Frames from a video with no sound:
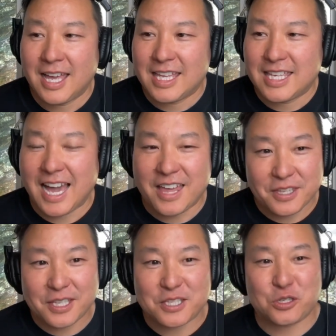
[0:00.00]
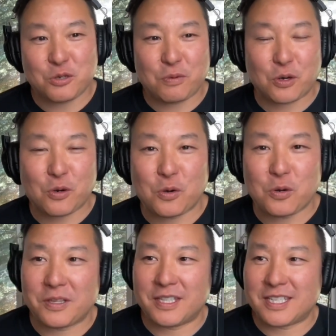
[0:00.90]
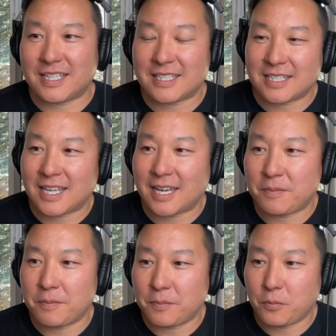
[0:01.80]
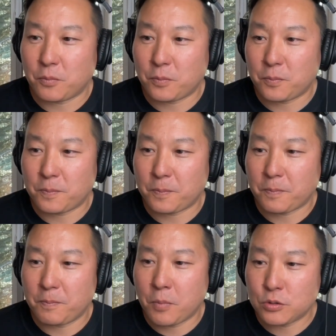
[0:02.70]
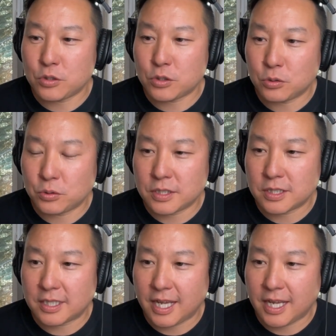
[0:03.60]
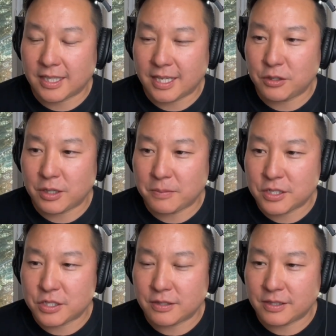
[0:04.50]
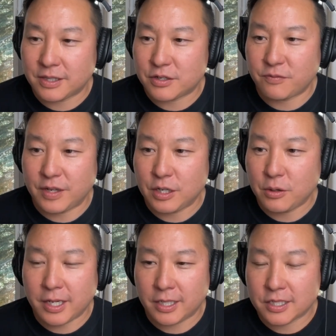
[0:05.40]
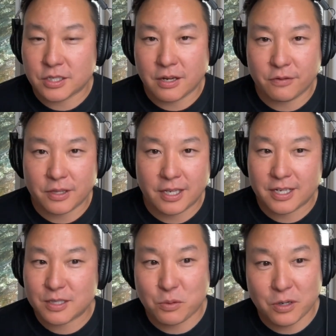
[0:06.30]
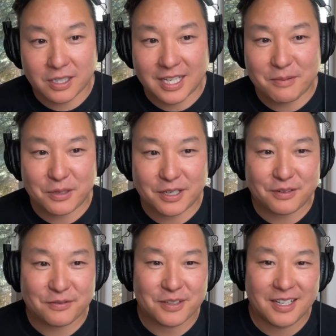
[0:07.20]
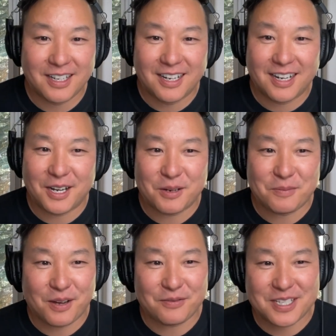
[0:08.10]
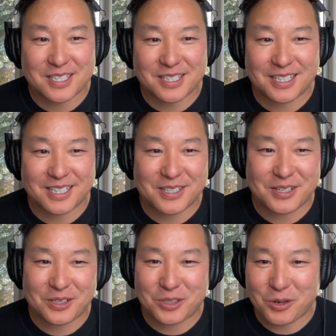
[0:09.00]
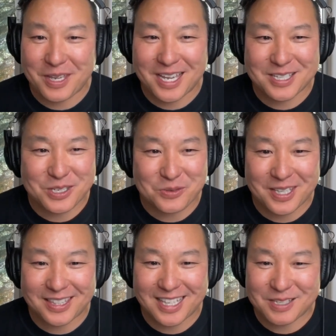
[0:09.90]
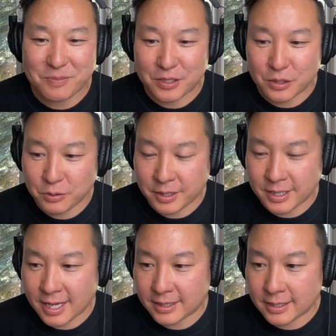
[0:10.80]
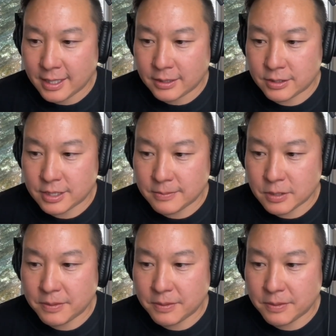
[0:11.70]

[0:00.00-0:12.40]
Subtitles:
Yeah, I think that's super cool in the sense that most tools today, like you had mentioned, there's video editing software that is more collaborative. Obviously, Adobe has a suite that has been doing that. There seems to be a